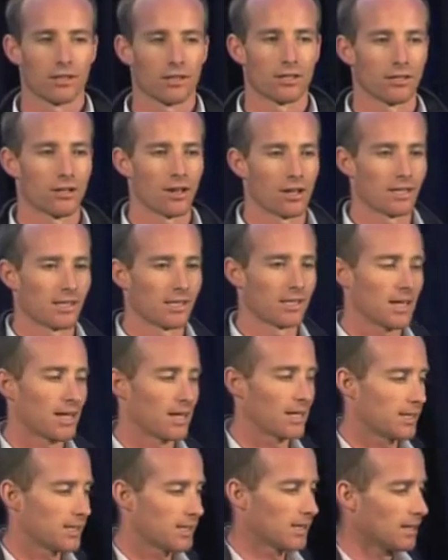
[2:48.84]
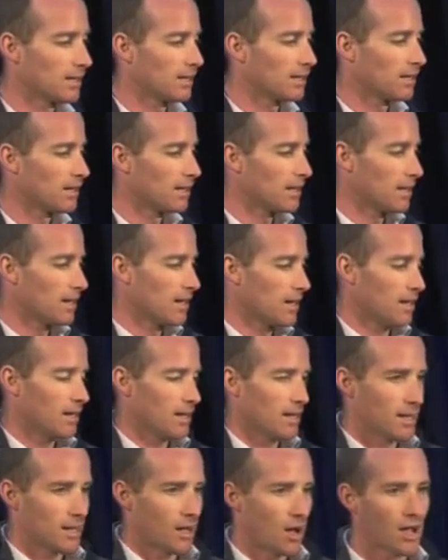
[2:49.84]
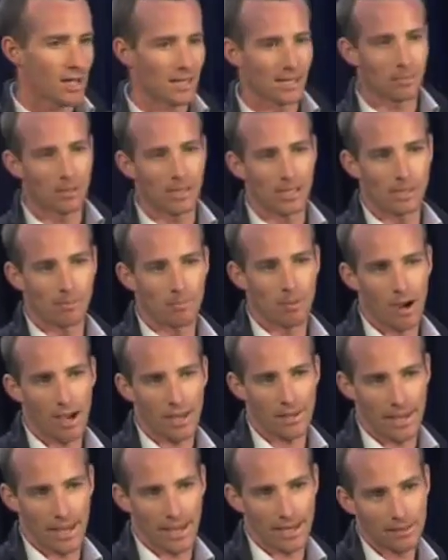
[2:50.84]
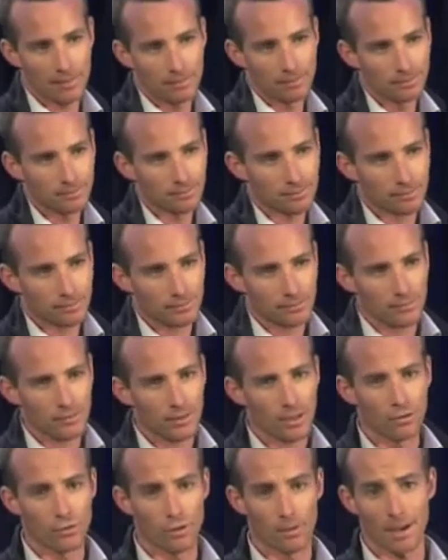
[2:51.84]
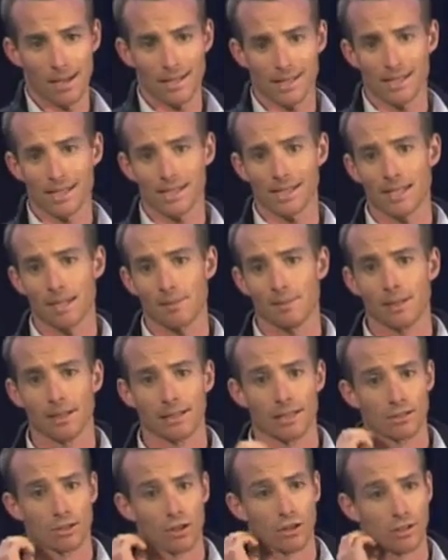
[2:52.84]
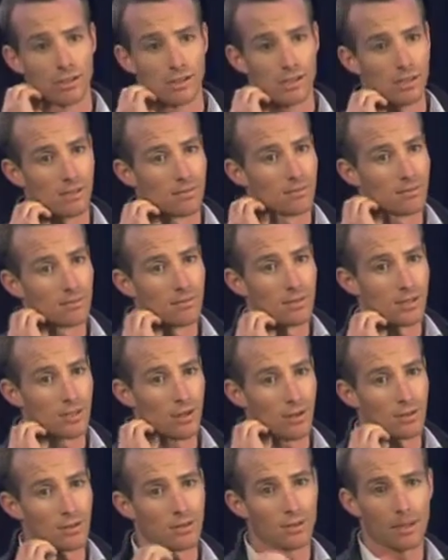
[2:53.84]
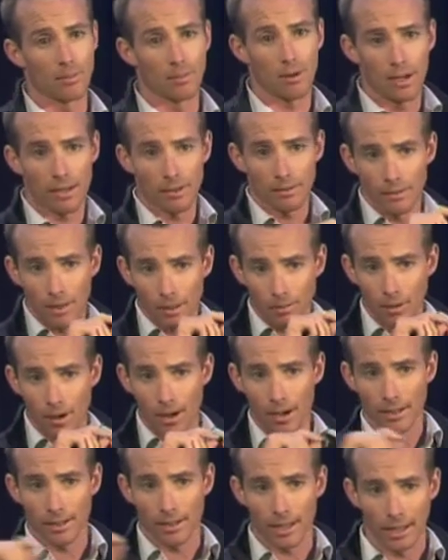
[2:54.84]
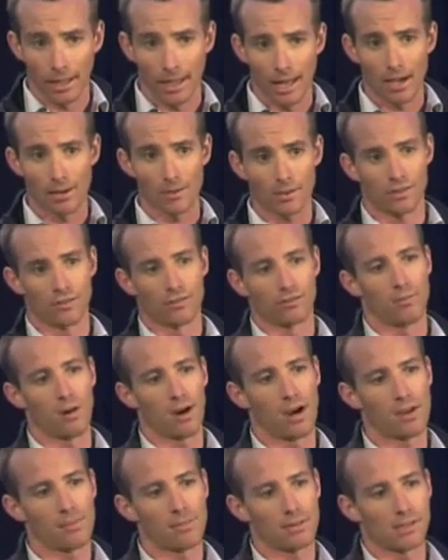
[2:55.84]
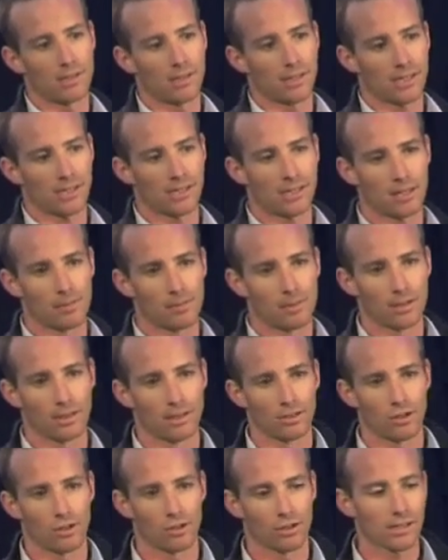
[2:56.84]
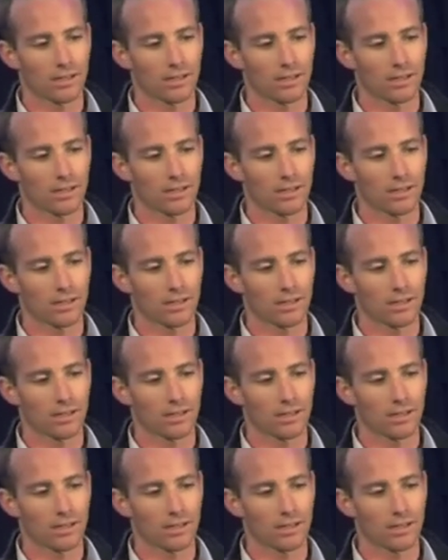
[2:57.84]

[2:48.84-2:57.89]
to the United States, ISPs buy that for about $16 million. So they buy an allowance of pipe, $16 million.